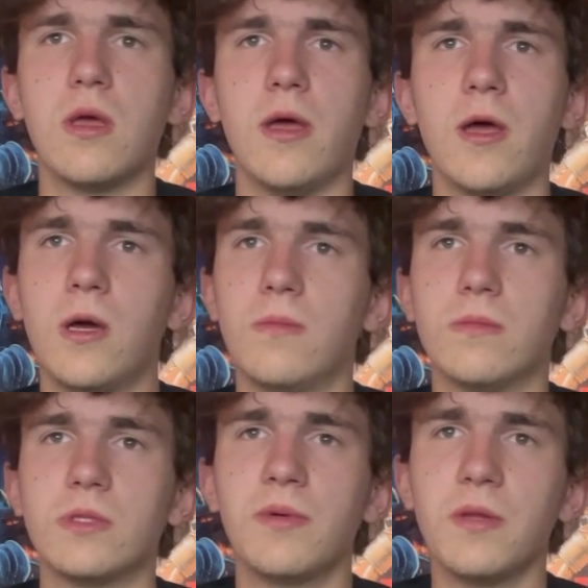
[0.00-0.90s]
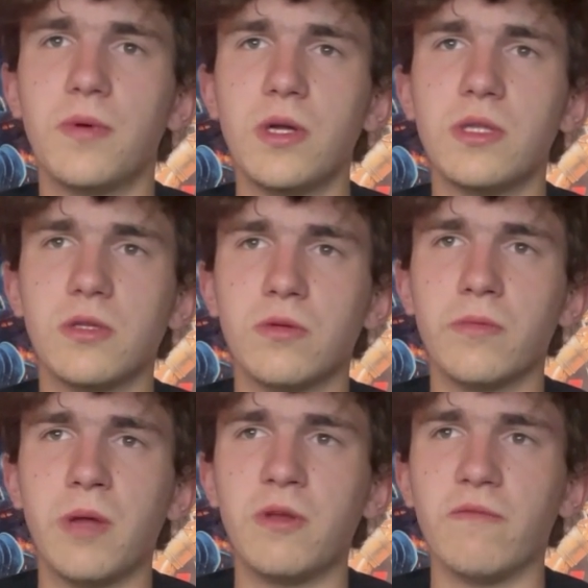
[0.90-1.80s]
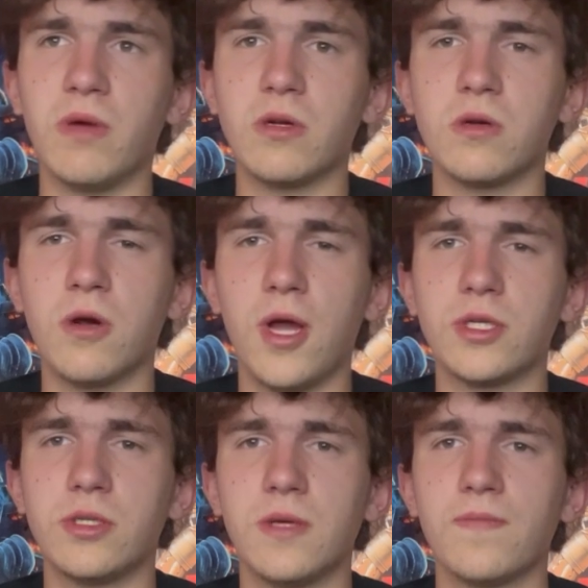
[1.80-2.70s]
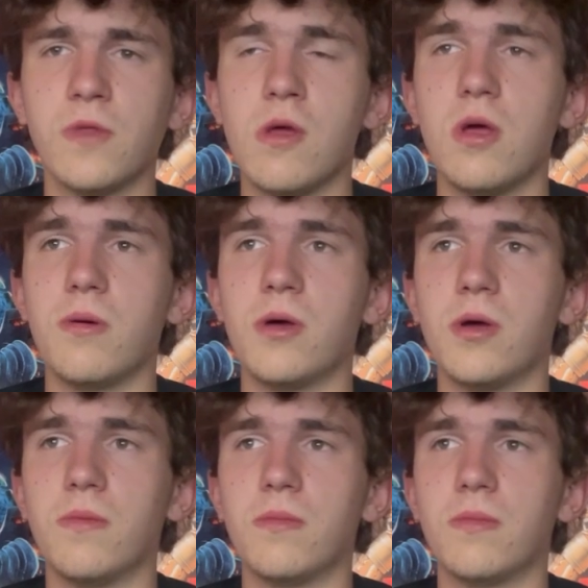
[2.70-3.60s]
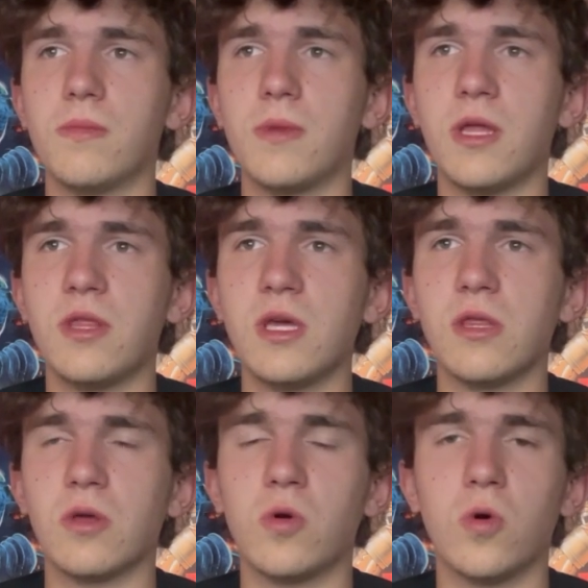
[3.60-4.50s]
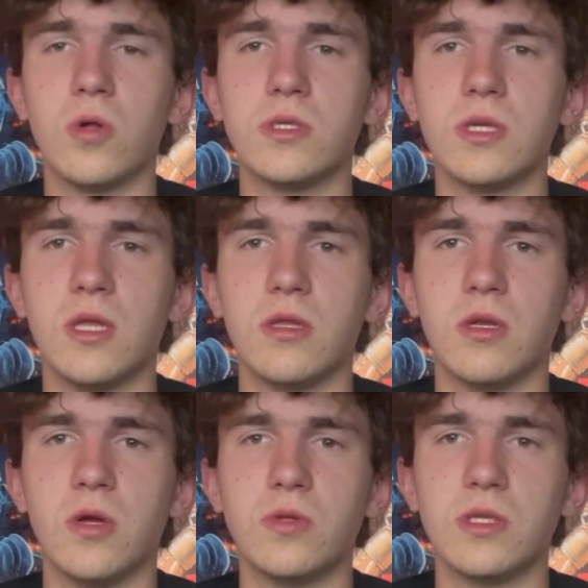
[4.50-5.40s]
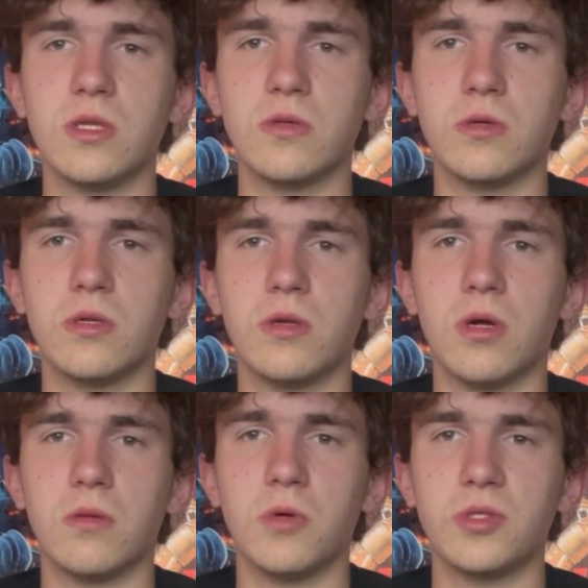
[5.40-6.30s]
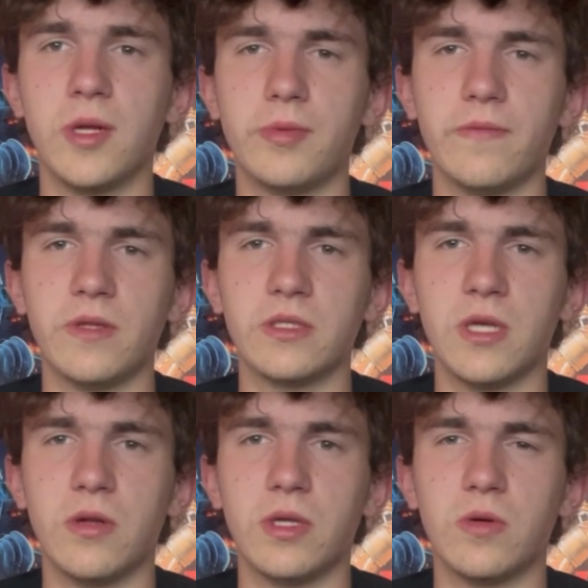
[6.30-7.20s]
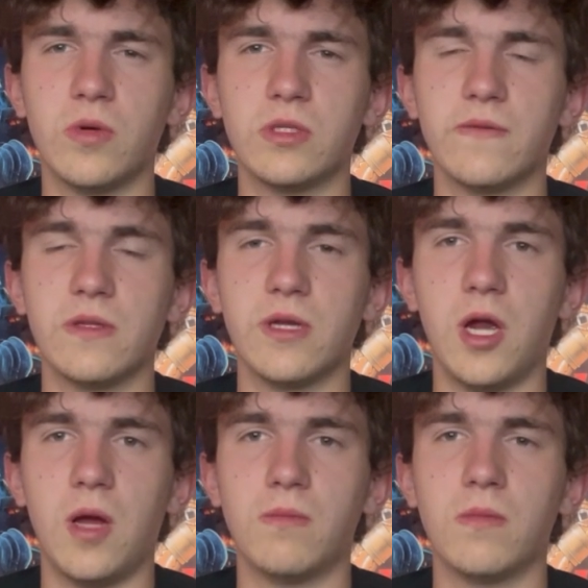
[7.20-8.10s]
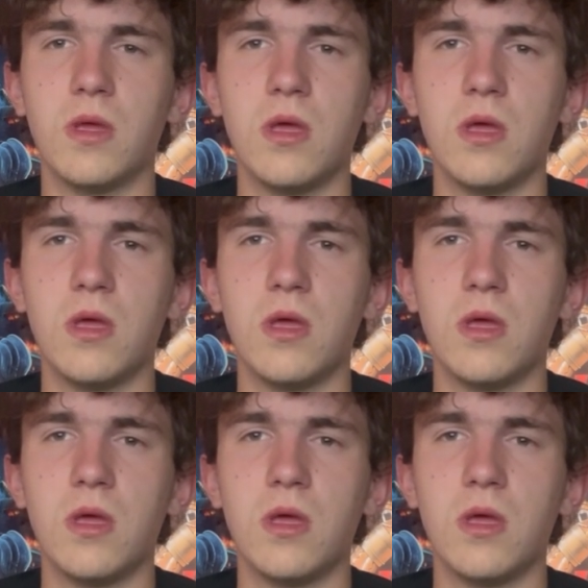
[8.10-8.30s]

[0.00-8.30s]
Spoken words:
Some of the parts in this one remind me of metalcore, actually. I think the chords and the notes in this one are the most uplifting sounding ones of the entire album.